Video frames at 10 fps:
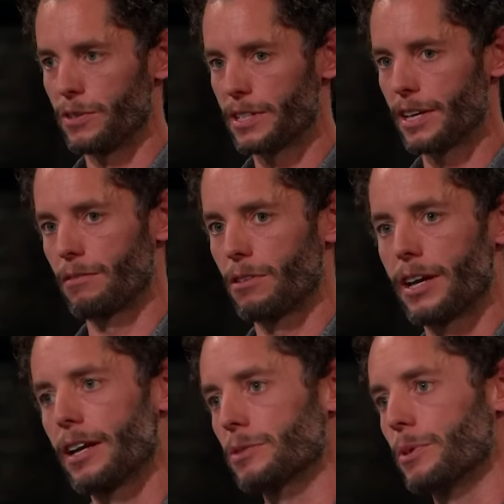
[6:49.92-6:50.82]
of view to get the
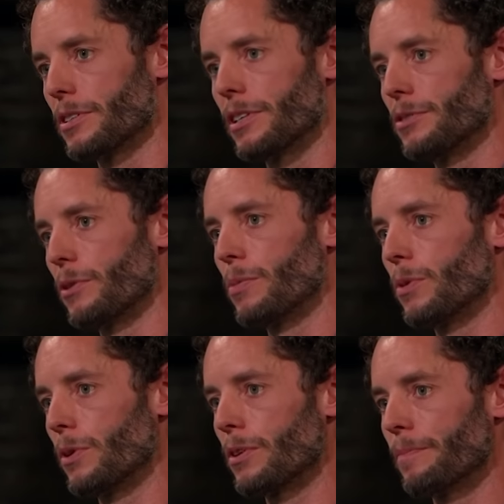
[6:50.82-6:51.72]
right expertise on
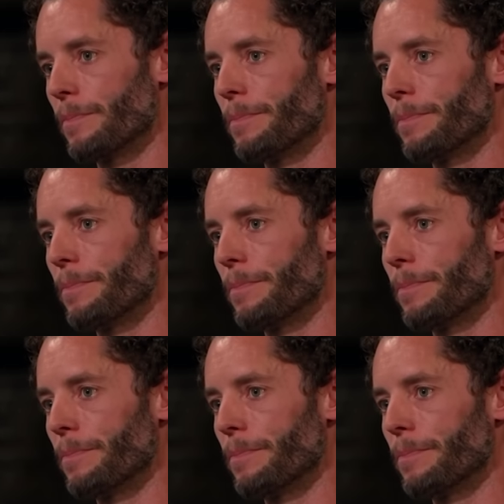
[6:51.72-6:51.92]
board.